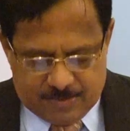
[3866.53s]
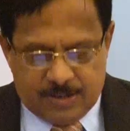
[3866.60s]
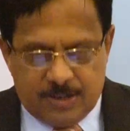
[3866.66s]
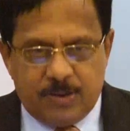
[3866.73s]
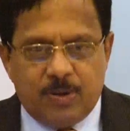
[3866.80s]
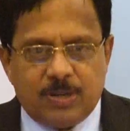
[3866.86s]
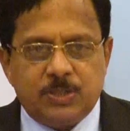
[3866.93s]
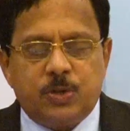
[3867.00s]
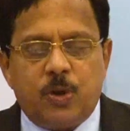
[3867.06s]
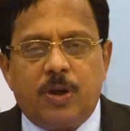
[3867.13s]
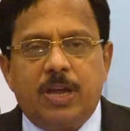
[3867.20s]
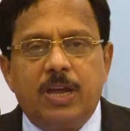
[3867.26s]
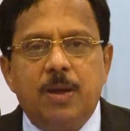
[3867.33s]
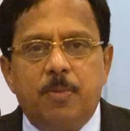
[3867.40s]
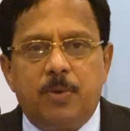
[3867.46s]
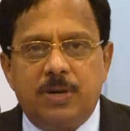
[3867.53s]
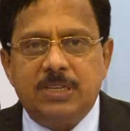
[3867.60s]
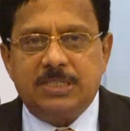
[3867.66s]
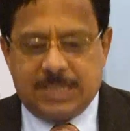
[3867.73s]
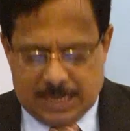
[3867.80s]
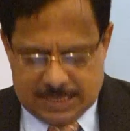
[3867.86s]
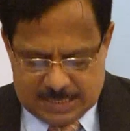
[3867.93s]
when he was talking about
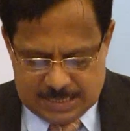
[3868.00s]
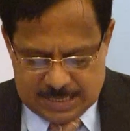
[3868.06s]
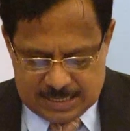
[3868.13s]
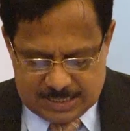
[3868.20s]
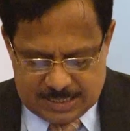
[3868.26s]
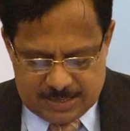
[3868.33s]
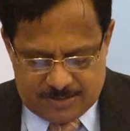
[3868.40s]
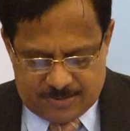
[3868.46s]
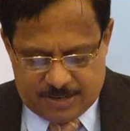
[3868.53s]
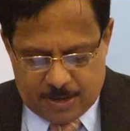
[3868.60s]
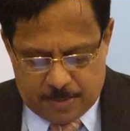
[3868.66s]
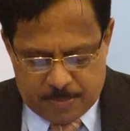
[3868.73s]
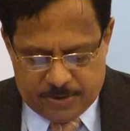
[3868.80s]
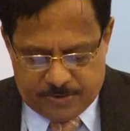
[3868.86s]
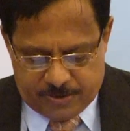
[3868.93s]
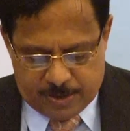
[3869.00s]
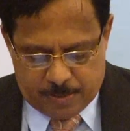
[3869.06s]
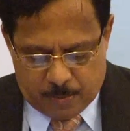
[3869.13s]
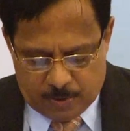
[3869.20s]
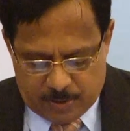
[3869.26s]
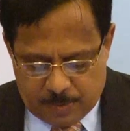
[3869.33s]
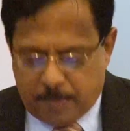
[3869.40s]
his success, his sir mentioned
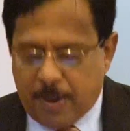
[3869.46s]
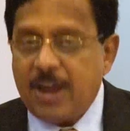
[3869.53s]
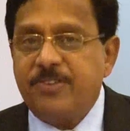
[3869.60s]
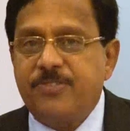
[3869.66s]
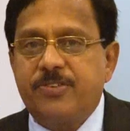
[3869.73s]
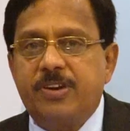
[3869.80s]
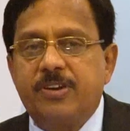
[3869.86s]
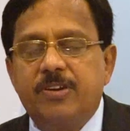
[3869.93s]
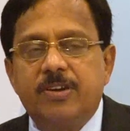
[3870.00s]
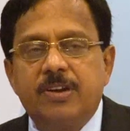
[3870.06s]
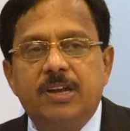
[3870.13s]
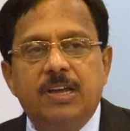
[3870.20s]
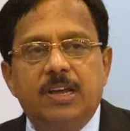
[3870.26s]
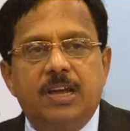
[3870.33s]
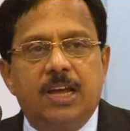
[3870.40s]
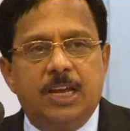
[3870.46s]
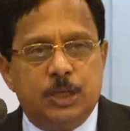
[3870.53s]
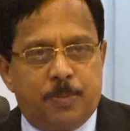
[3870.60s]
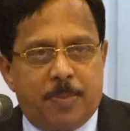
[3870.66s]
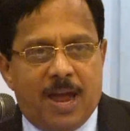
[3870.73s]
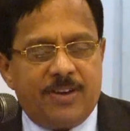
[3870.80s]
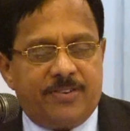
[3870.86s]
about the passion,
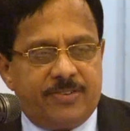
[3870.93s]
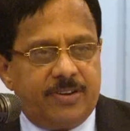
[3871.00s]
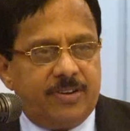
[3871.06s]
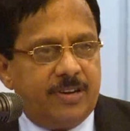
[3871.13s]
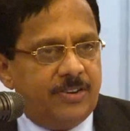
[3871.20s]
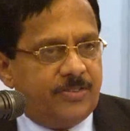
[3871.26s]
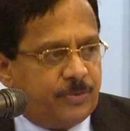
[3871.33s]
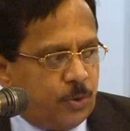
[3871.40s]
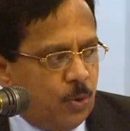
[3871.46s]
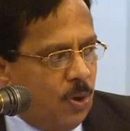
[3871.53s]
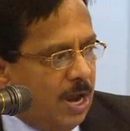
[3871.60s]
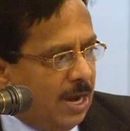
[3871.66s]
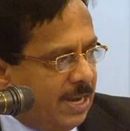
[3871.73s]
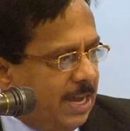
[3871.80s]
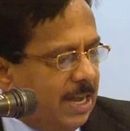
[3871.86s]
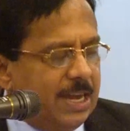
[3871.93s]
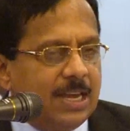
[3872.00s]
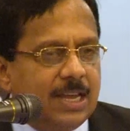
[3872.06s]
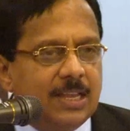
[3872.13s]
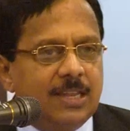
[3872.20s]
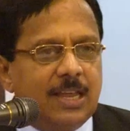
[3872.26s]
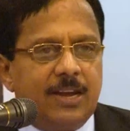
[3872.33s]
his passion. It's so
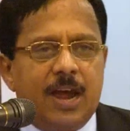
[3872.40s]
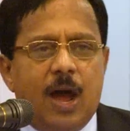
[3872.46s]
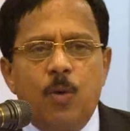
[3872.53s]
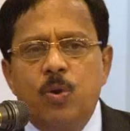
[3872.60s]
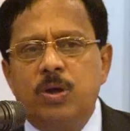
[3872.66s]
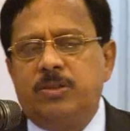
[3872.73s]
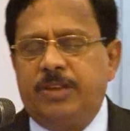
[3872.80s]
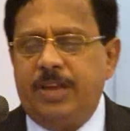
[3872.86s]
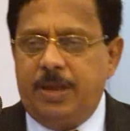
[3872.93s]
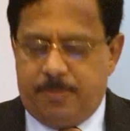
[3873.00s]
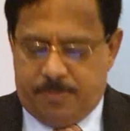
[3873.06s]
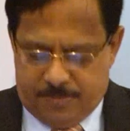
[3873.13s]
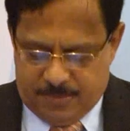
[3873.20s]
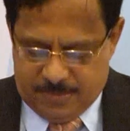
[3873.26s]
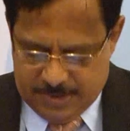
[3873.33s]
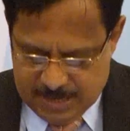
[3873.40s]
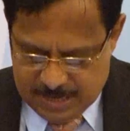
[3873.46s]
lucky that our theme,